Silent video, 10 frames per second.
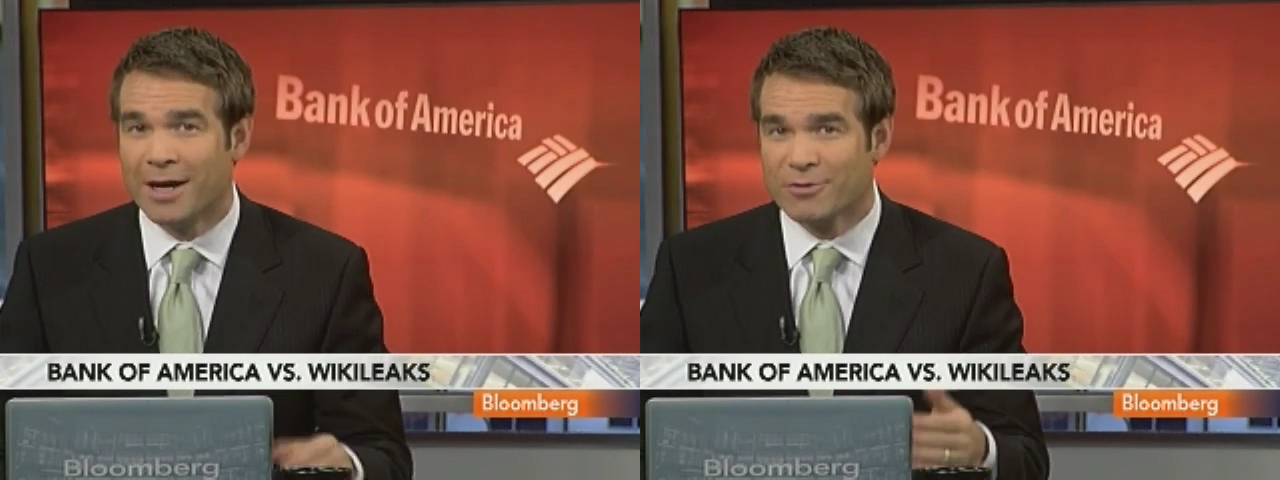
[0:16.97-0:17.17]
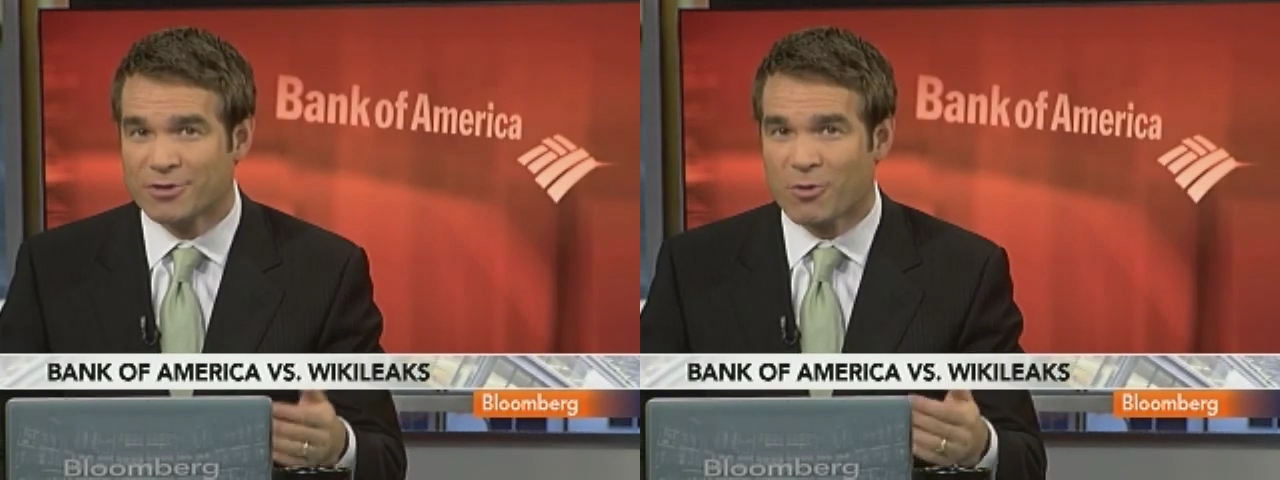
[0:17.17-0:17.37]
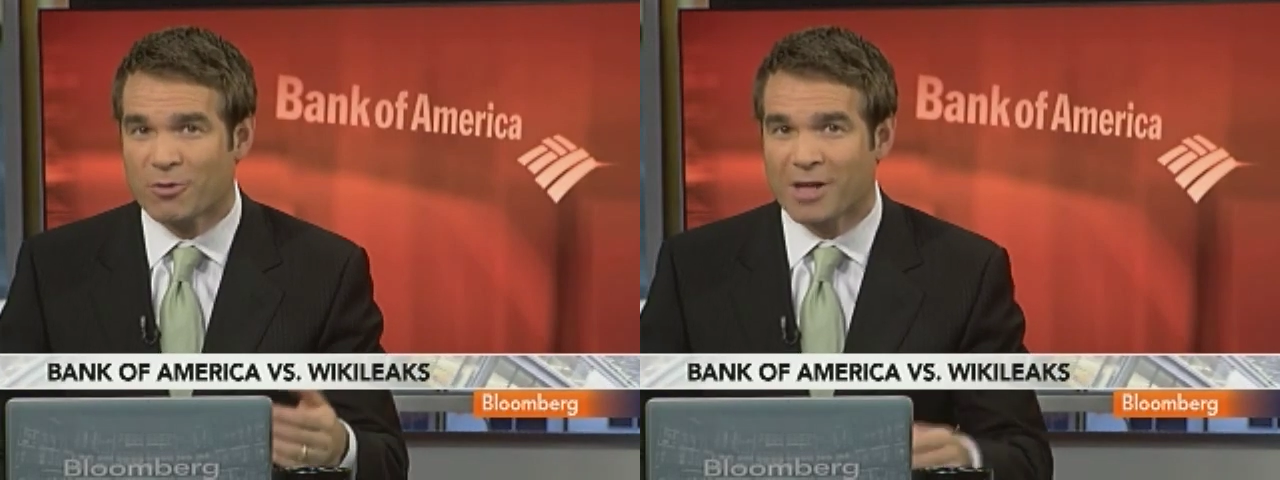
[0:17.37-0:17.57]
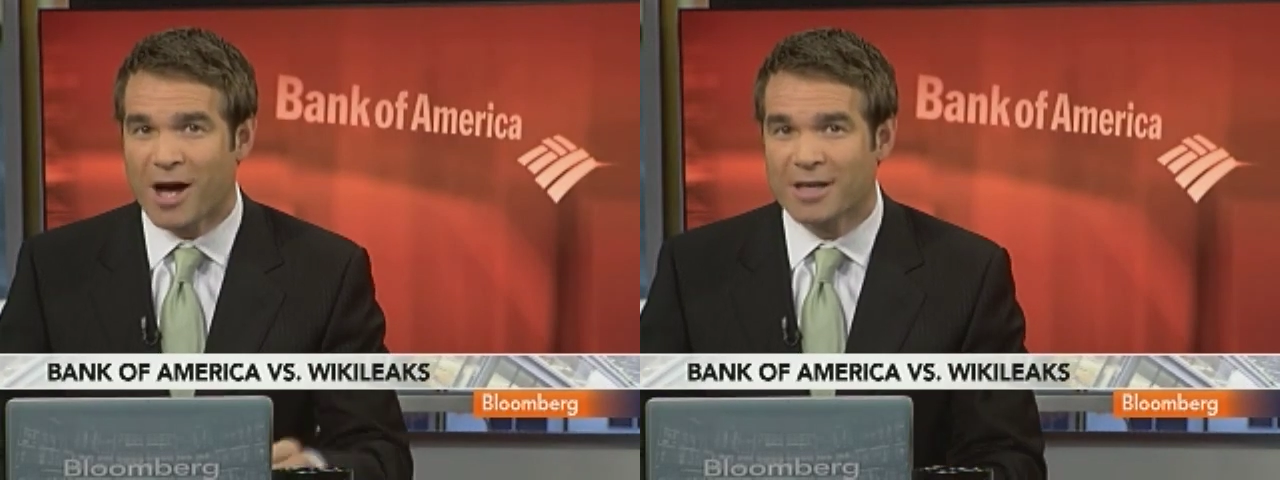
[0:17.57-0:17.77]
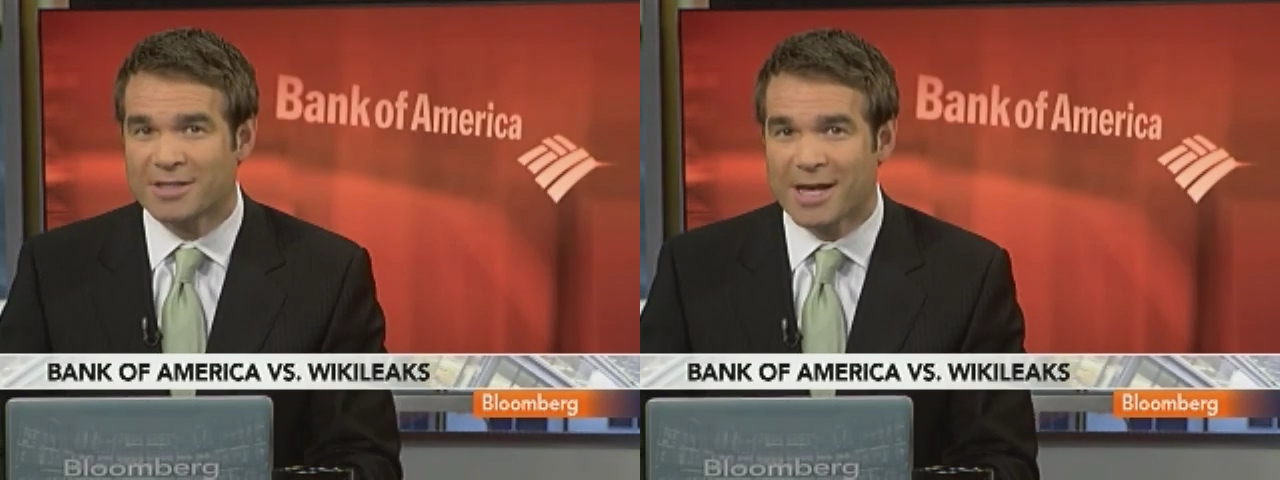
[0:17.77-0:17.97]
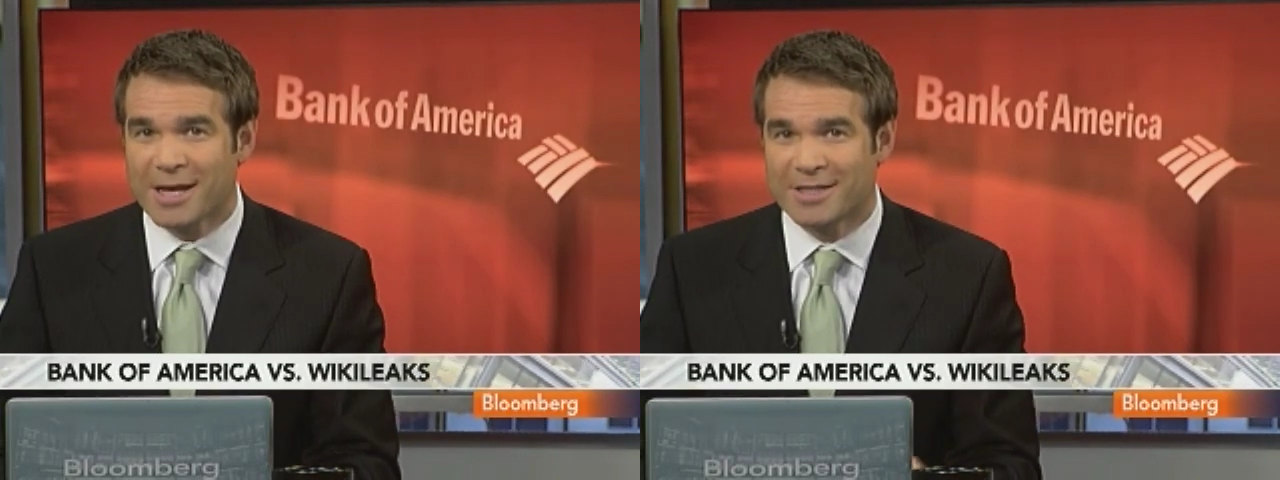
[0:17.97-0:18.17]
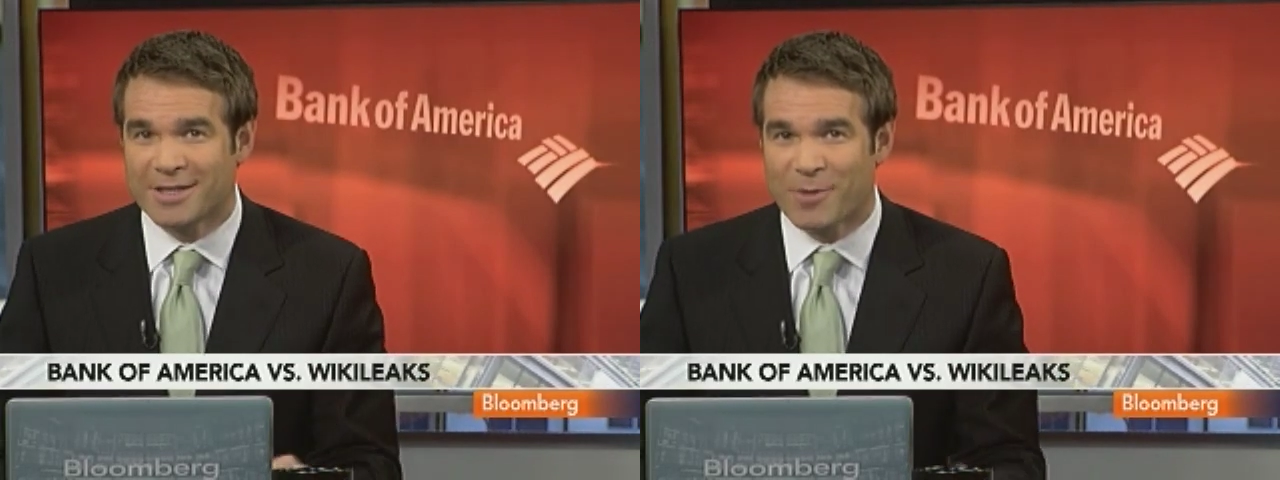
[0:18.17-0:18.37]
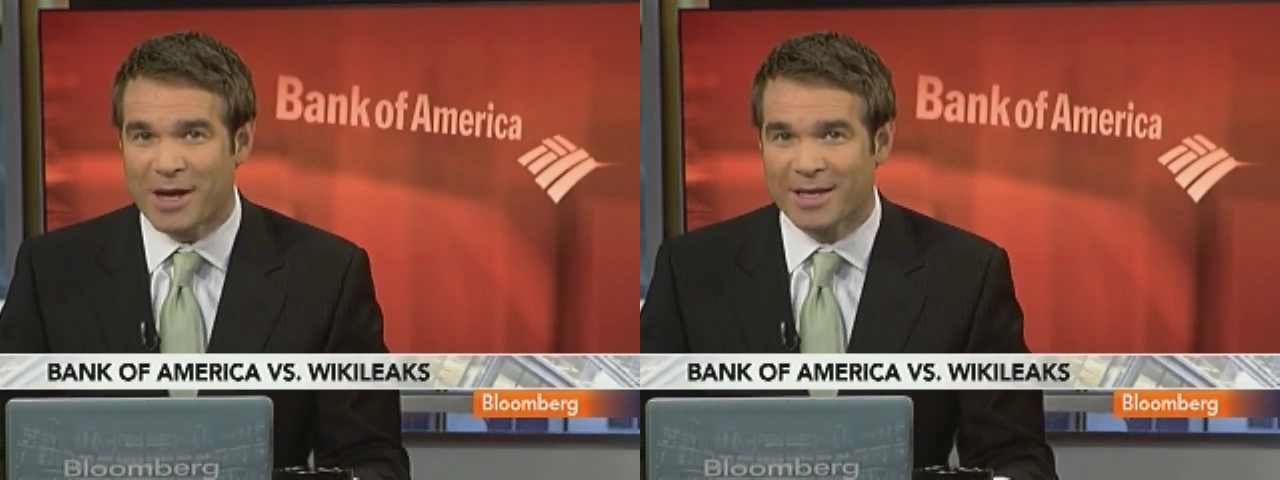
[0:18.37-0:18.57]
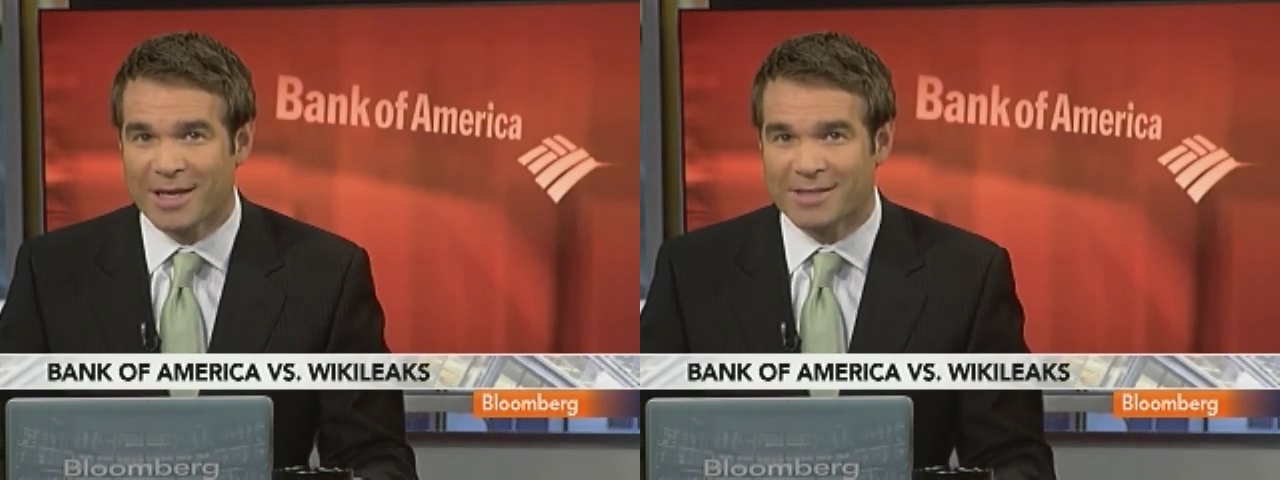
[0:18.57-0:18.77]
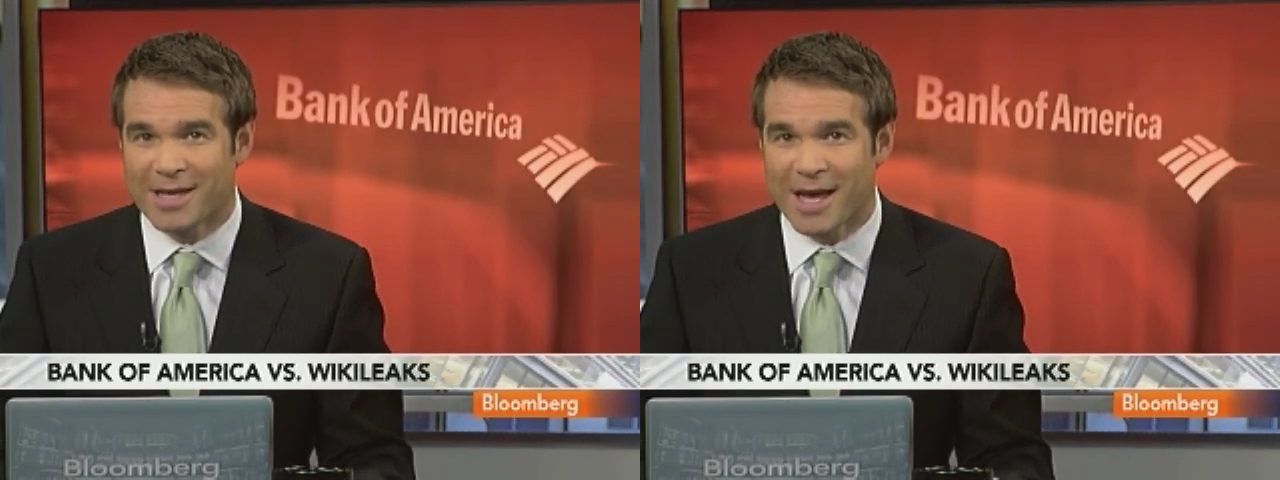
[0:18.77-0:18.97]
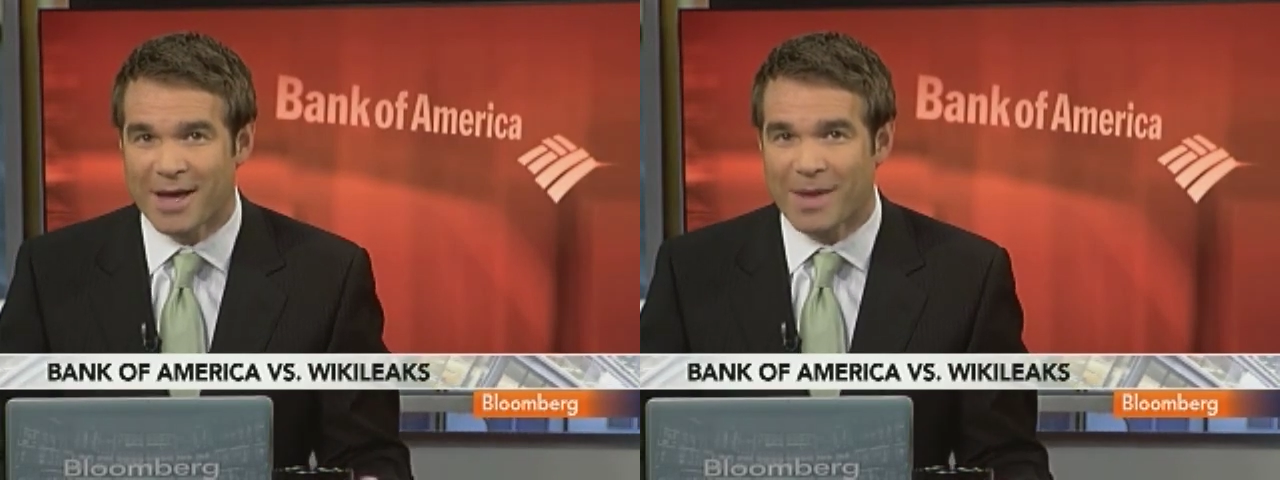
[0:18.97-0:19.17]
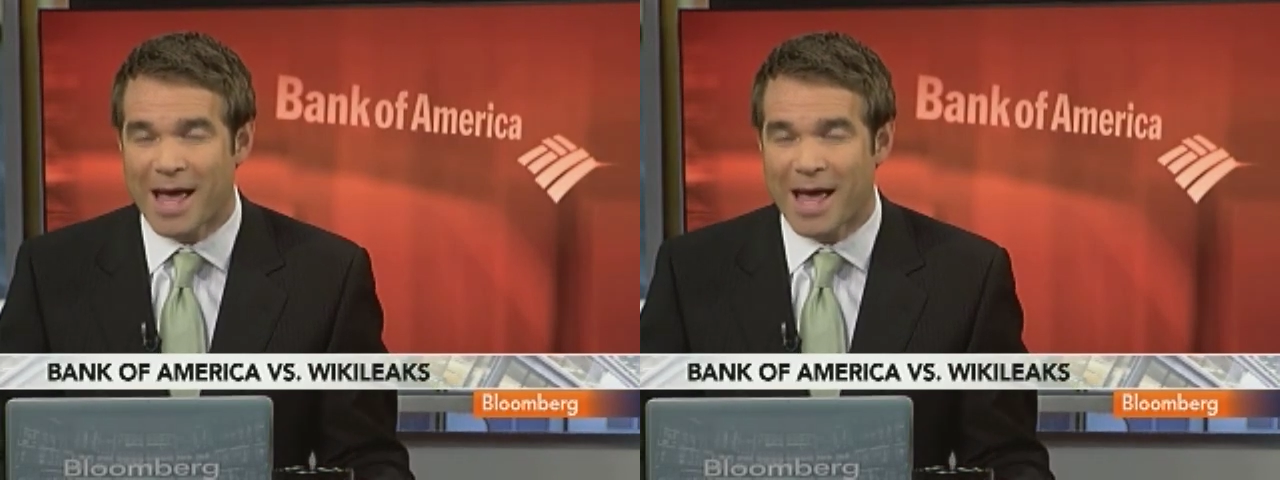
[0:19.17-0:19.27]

underscores the high stakes in the WikiLeaks game